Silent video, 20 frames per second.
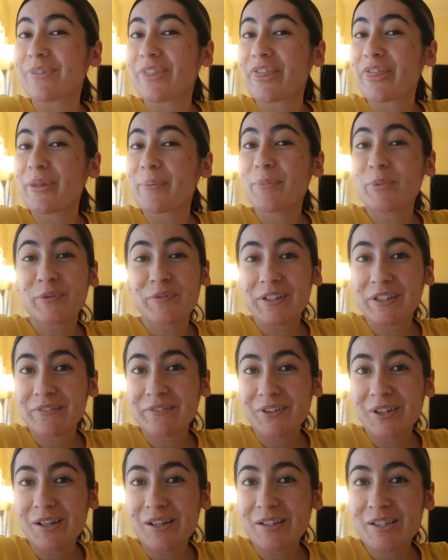the moving
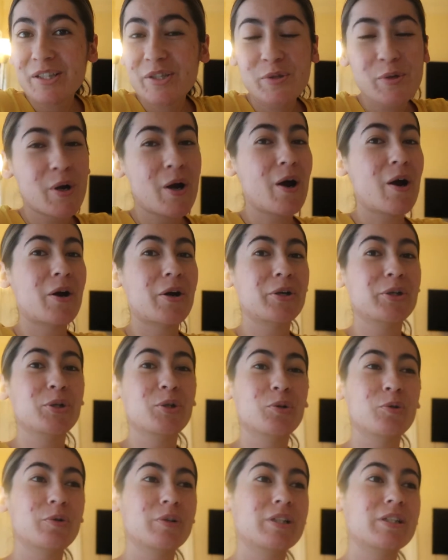vlogs are
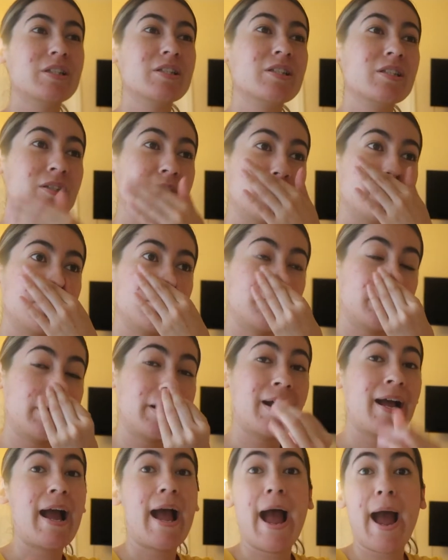going to
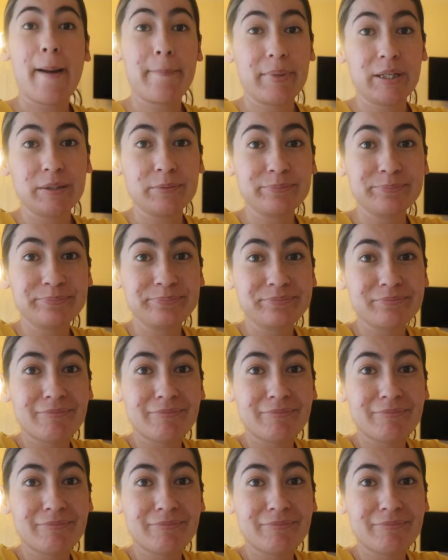happen.